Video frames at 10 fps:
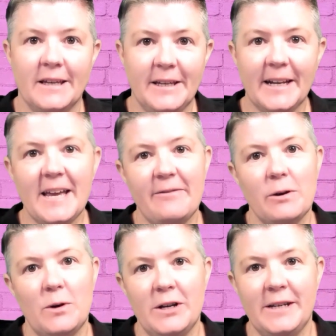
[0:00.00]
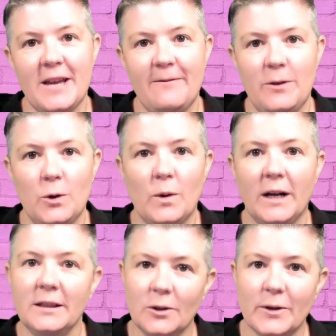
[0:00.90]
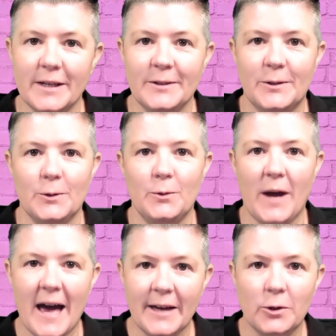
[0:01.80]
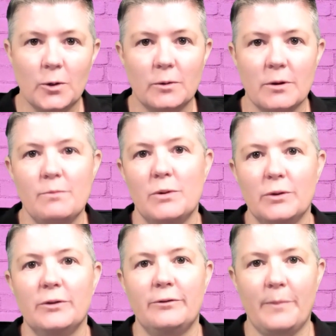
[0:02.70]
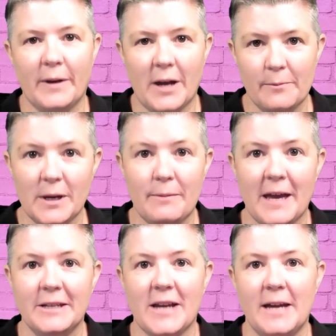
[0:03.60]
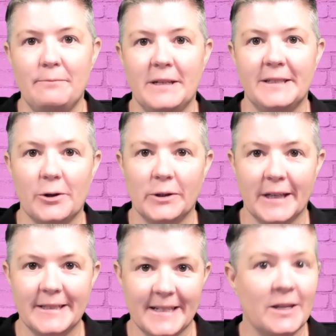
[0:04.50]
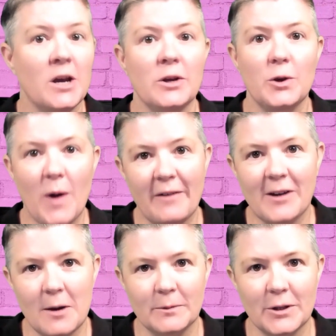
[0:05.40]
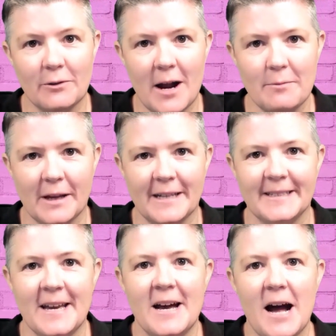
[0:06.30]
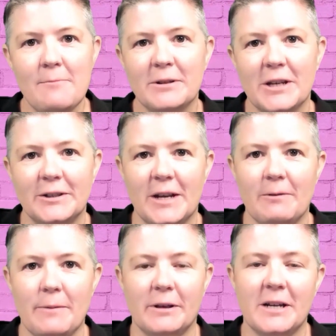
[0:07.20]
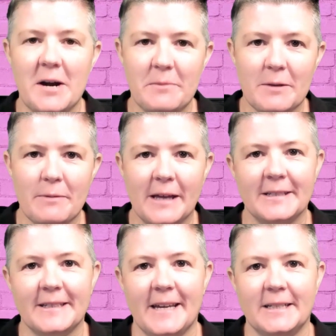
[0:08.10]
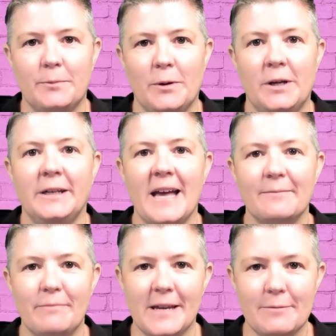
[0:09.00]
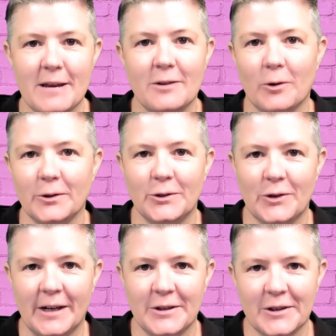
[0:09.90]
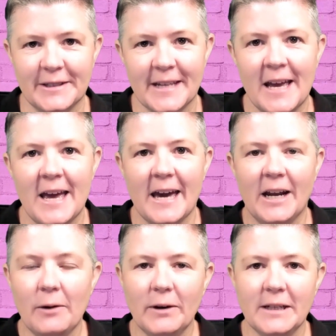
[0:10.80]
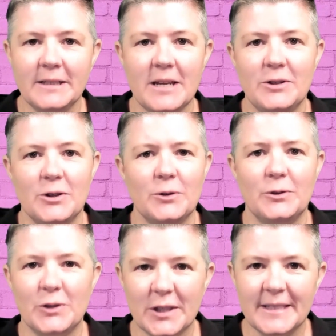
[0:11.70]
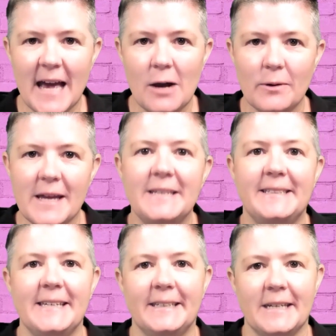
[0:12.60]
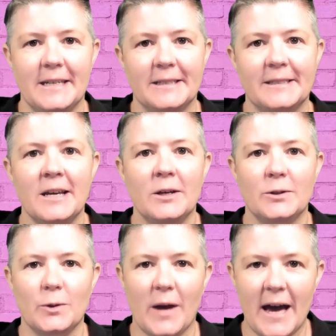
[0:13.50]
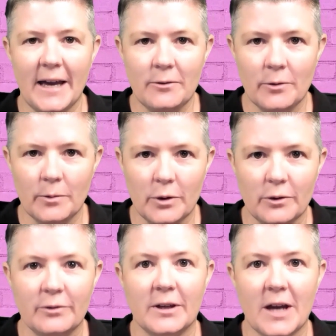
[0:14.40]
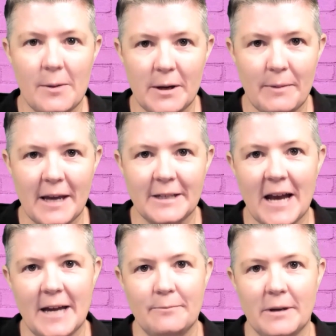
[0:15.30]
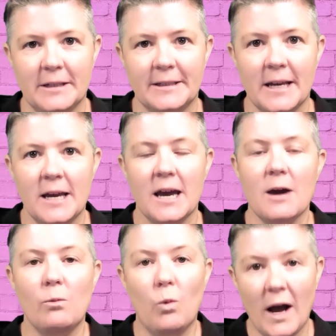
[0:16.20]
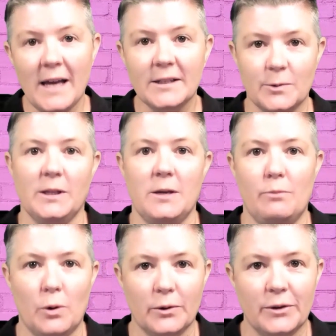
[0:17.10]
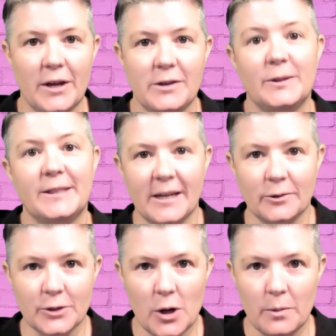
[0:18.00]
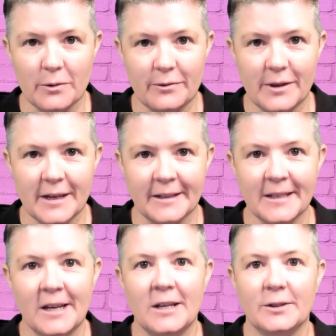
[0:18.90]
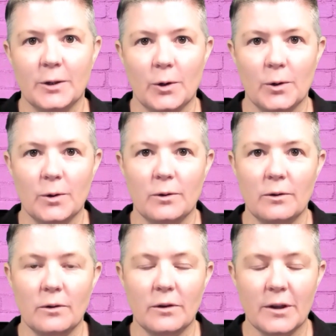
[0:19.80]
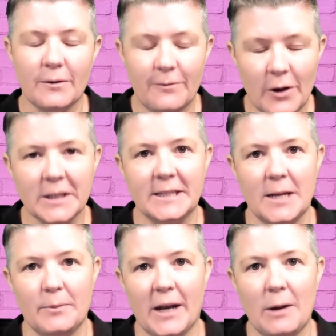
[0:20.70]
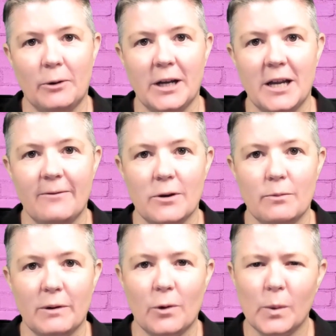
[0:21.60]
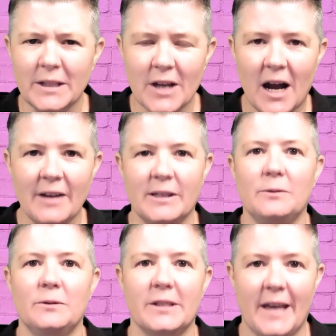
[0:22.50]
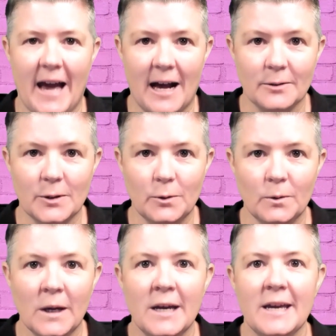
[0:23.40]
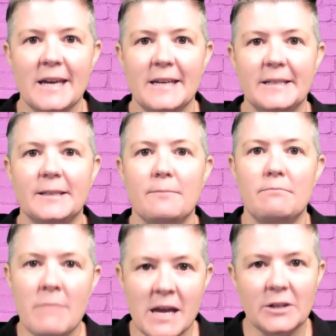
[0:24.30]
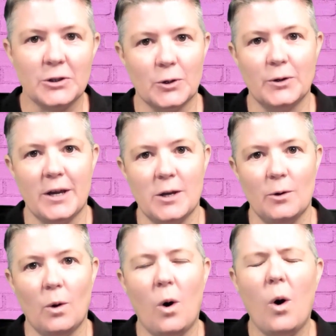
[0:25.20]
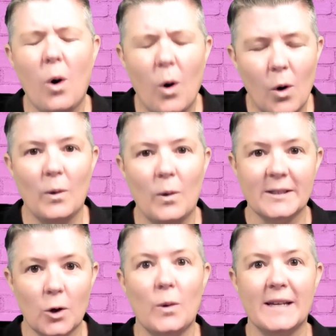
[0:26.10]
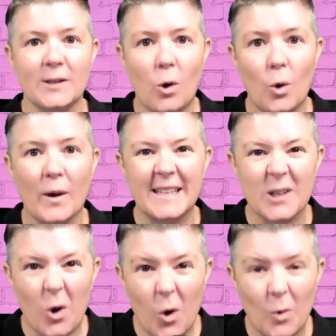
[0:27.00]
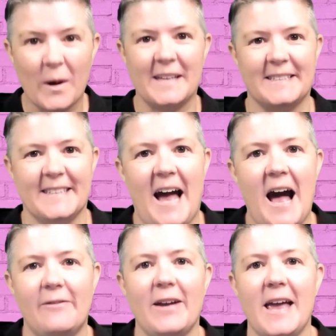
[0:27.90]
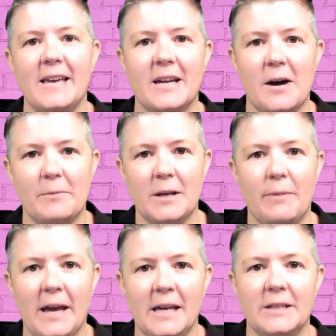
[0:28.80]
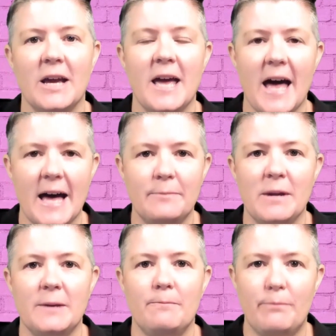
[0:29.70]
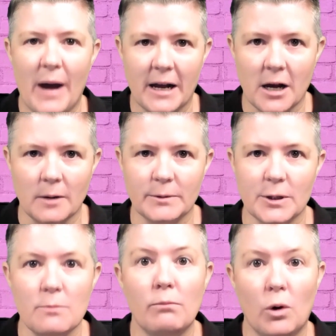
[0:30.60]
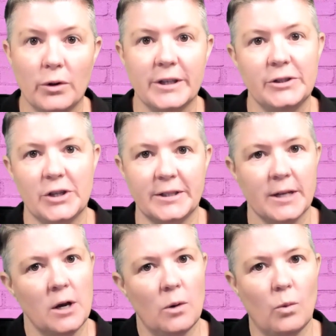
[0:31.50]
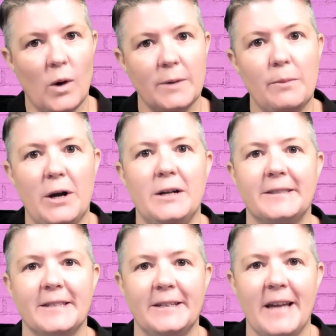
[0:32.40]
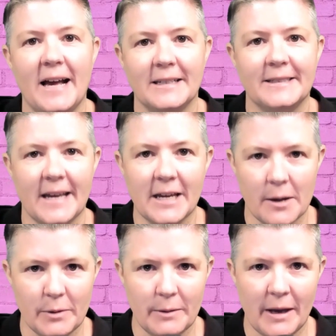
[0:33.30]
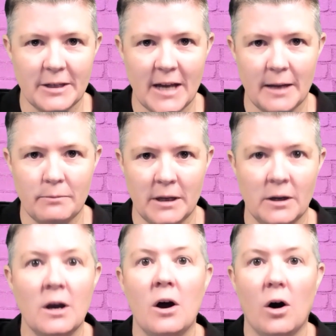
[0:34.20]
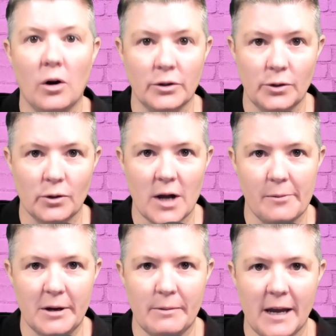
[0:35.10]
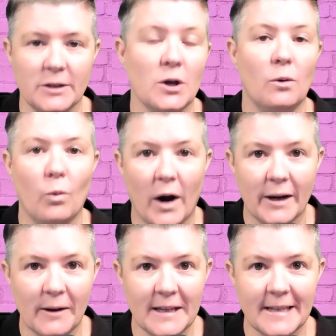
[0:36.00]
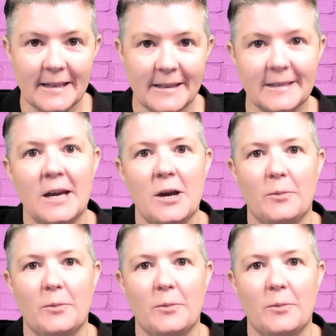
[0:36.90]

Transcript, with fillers: G'day, everyone. If you are looking to add or remove company page admins on LinkedIn, you have come to the right place. I'm Michelle J. Raymond, company pages expert and B2B growth strategist. And I want to teach you just how easy it is to add and remove company page admins and why it's really important that you stay on top of this. So, the first tip that I want to give you before we dive into the how to is make sure that you always, always, always, always have a company page admin backup. So, more than just one person as a company page admin on your company page. Why do I say this?